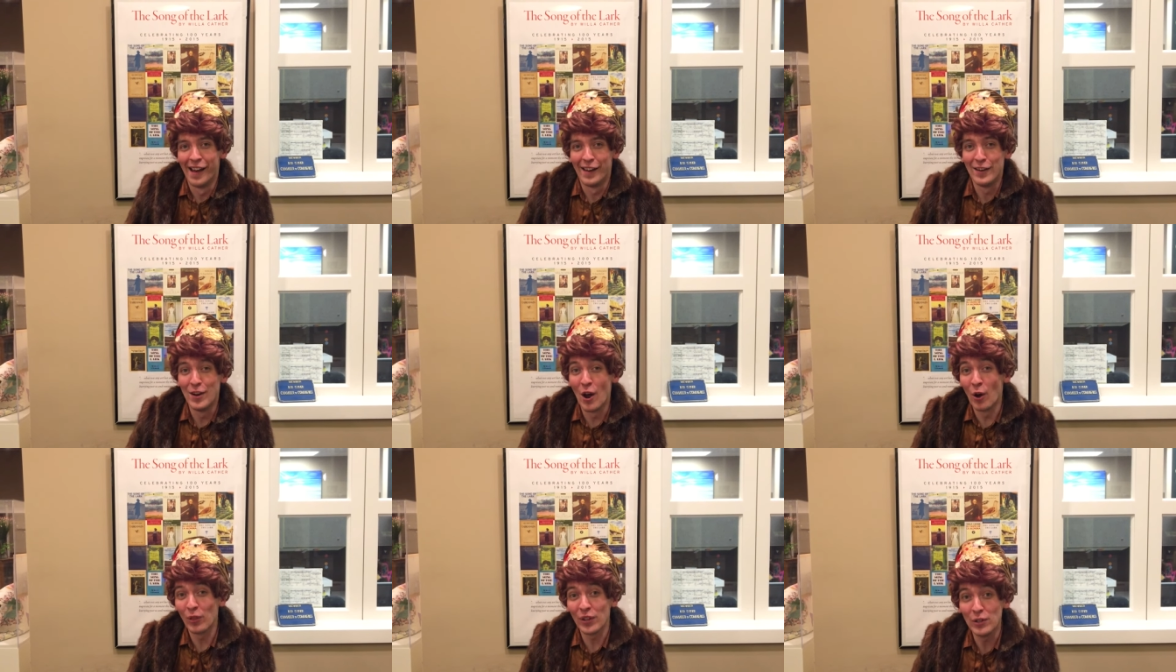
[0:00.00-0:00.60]

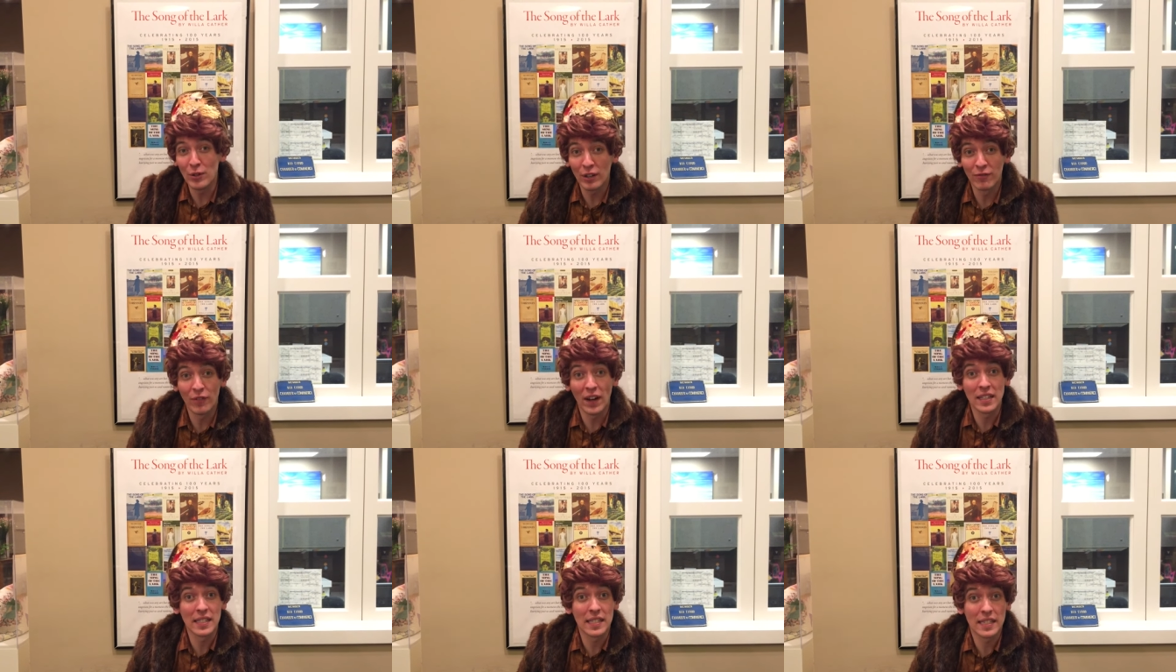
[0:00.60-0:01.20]
know that you can
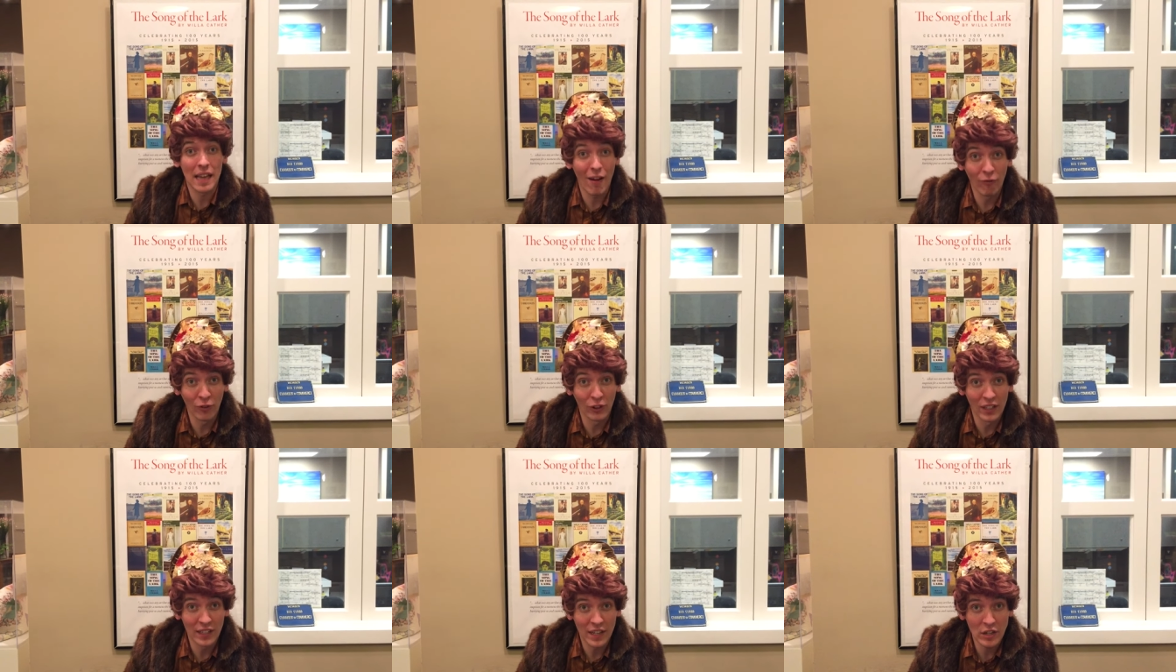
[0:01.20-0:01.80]
find
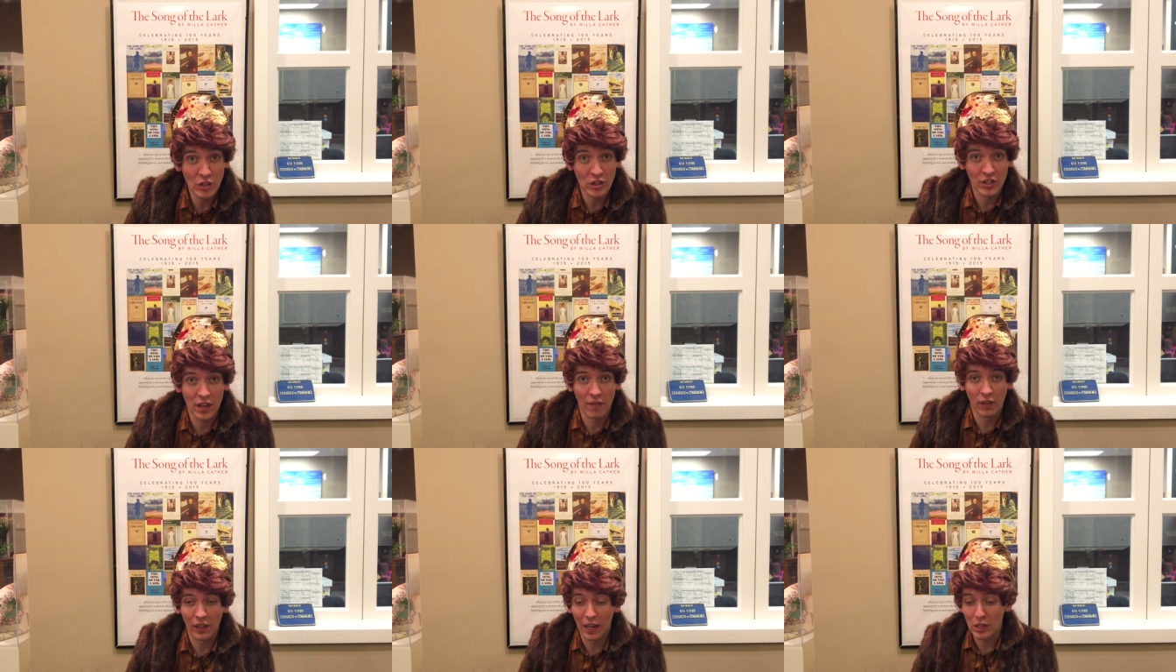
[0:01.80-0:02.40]
several editions
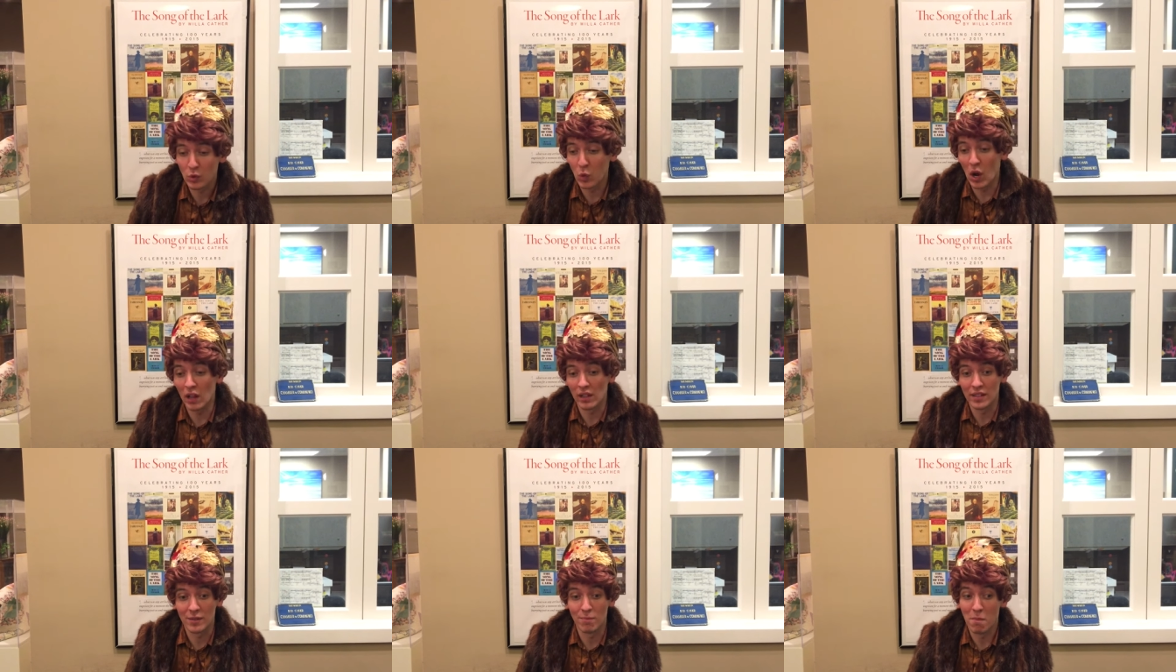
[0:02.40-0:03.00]
of it, as
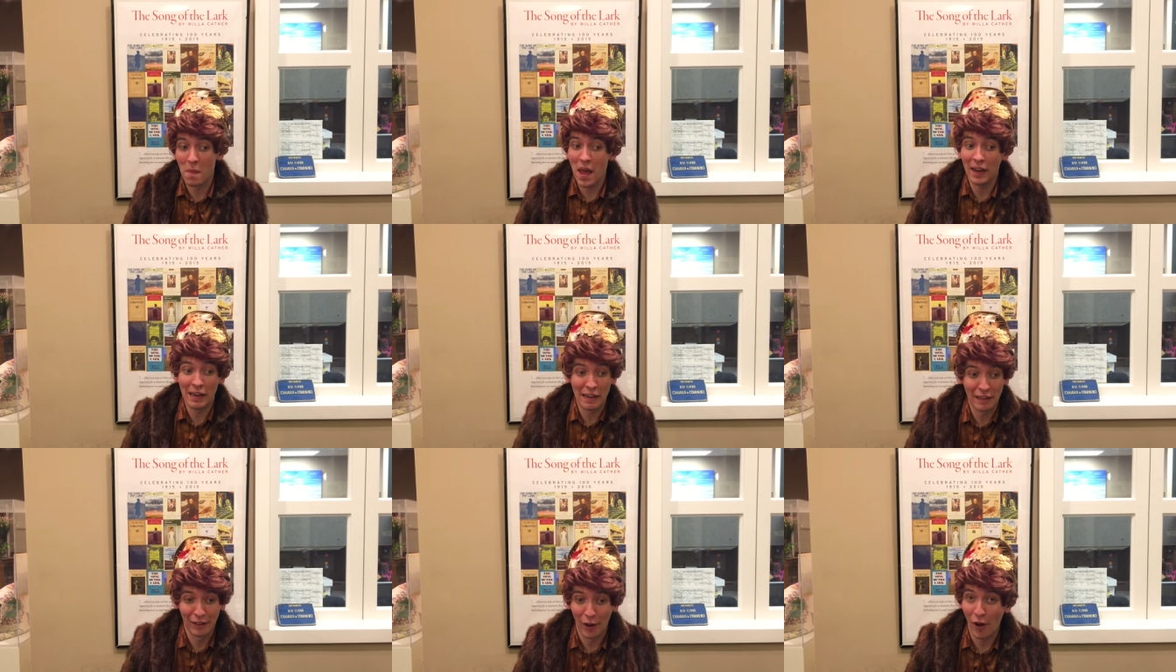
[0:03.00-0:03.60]
well as
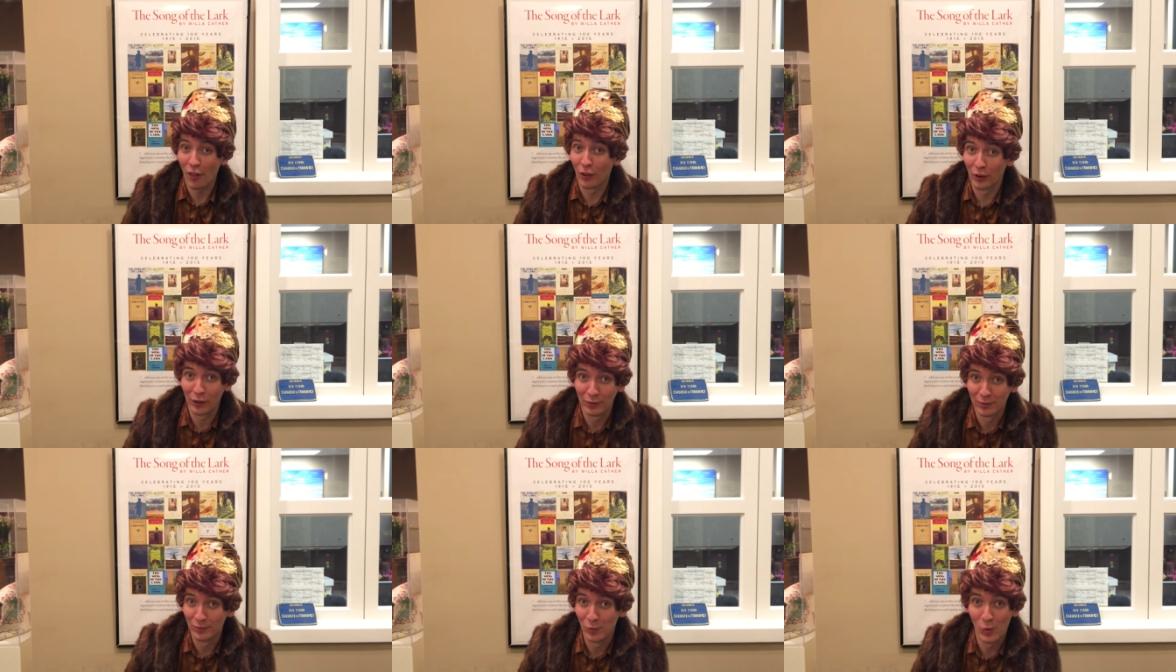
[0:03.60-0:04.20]
many
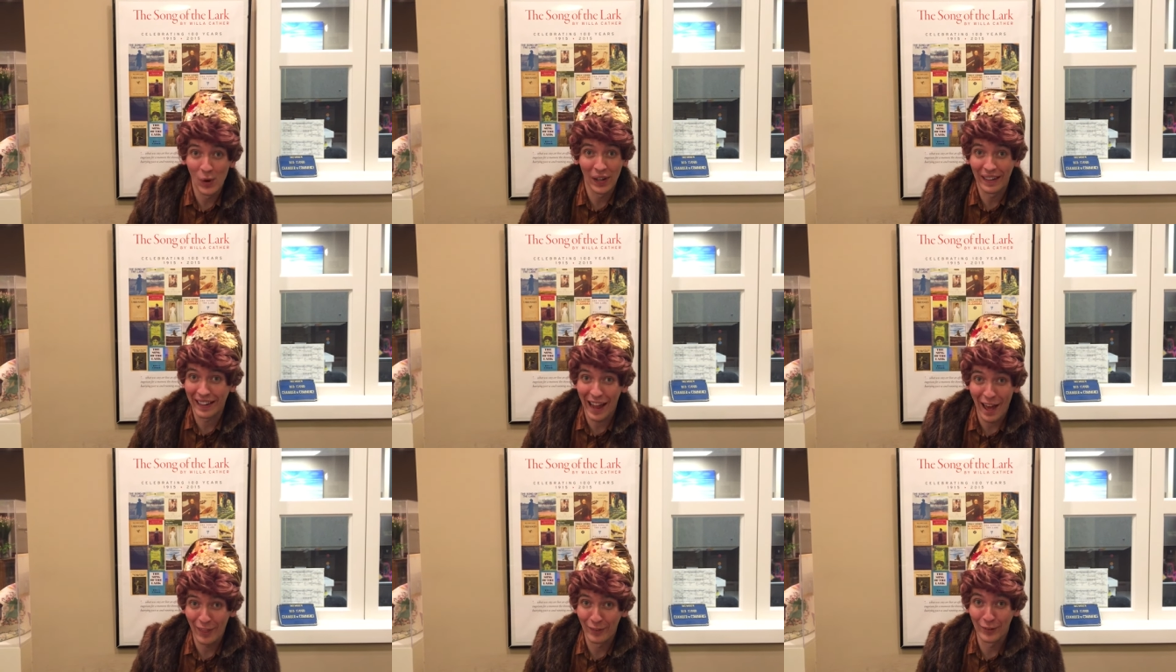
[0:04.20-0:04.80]
other Willa
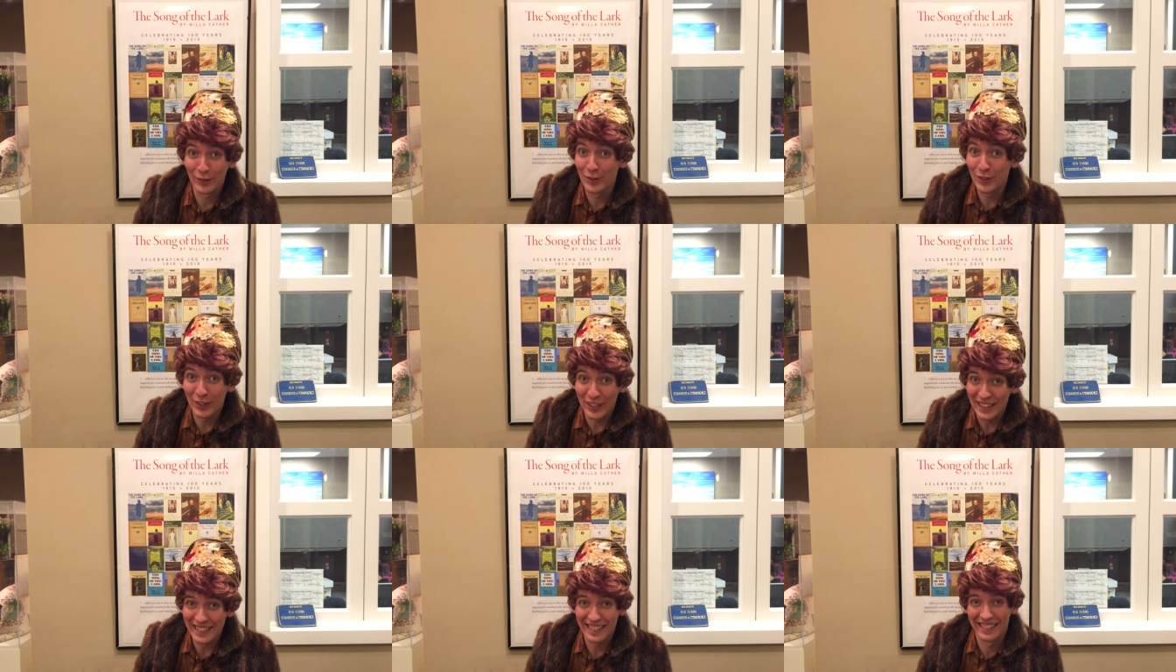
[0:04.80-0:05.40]
Cather
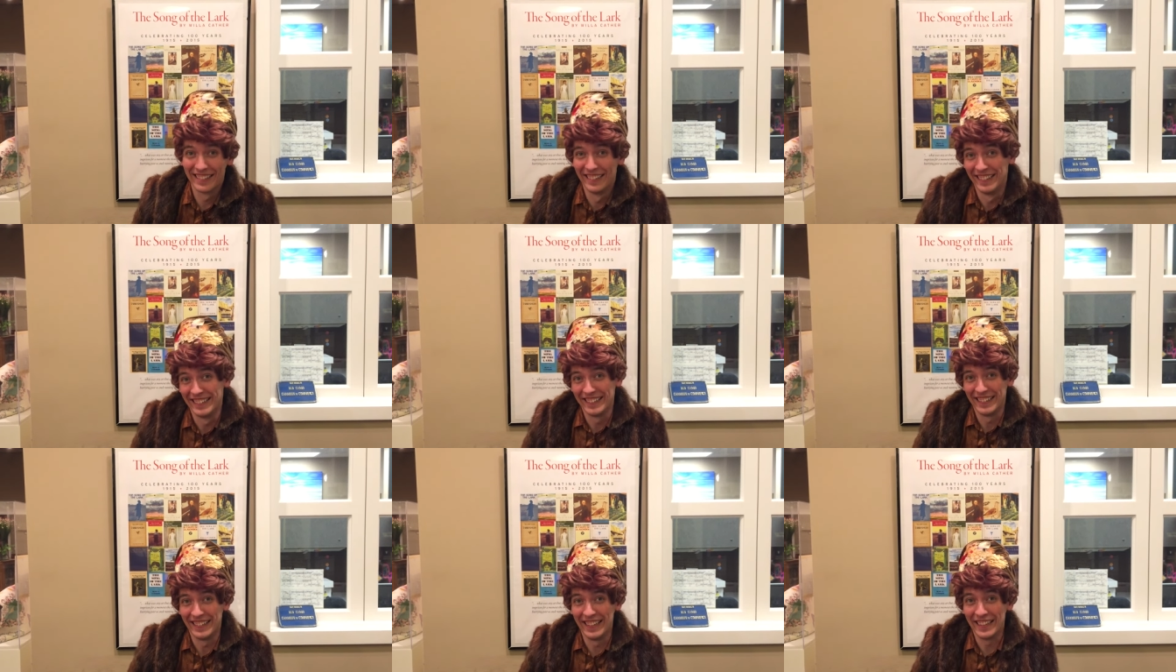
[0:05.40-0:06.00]
goodies,
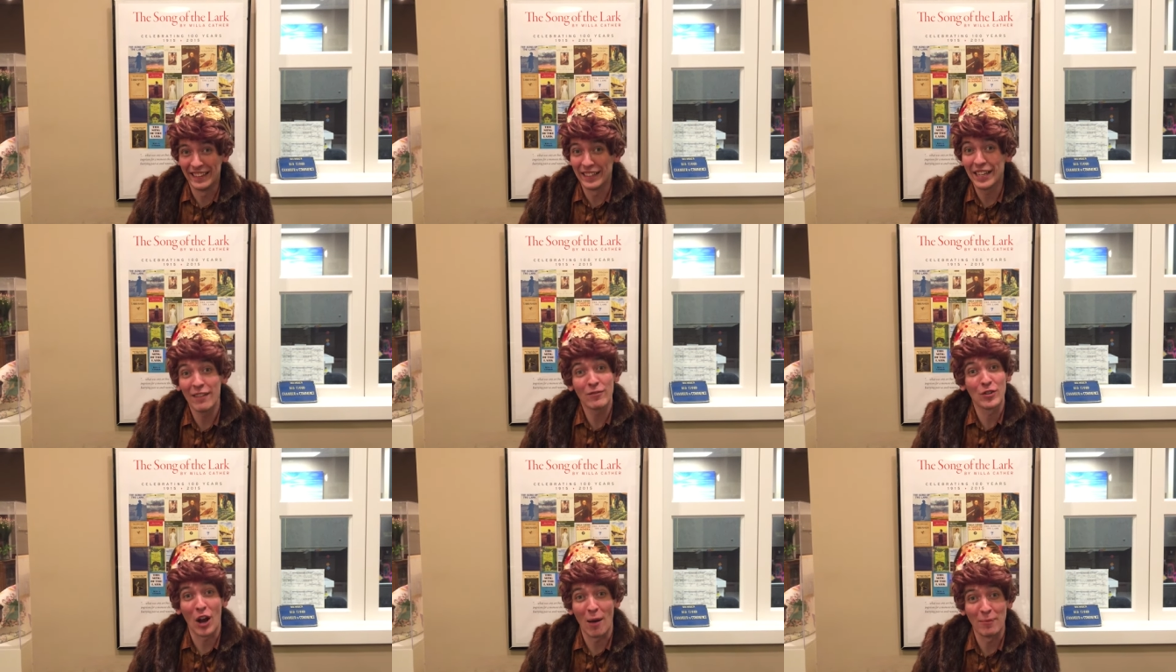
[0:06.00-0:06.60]
in the
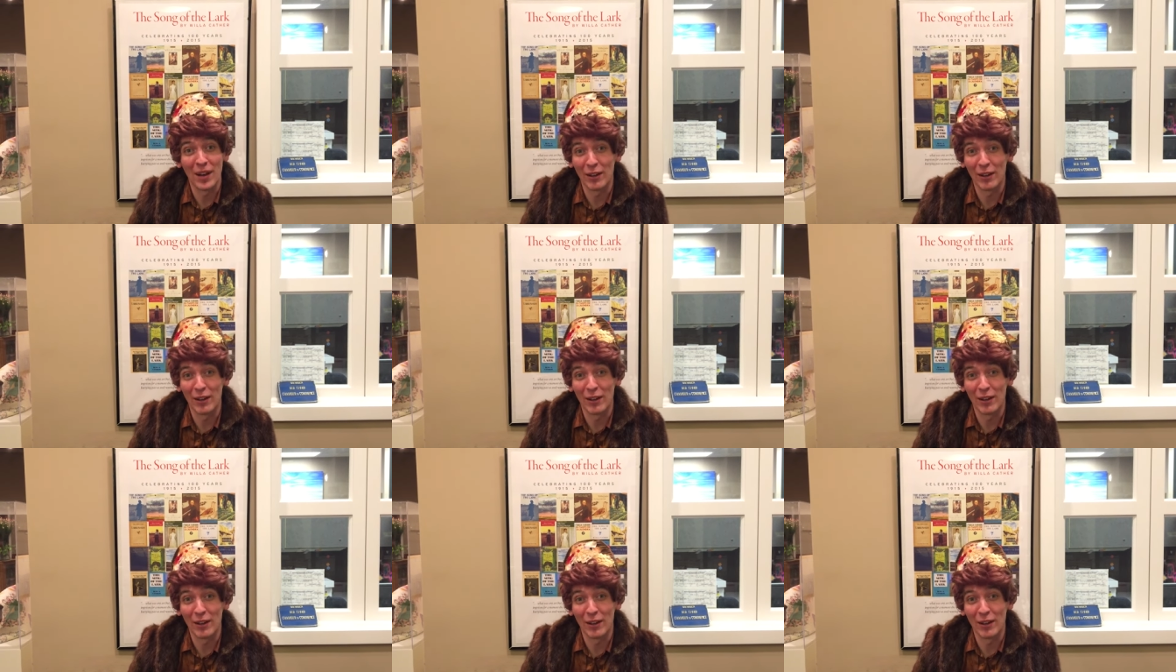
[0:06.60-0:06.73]
gift shop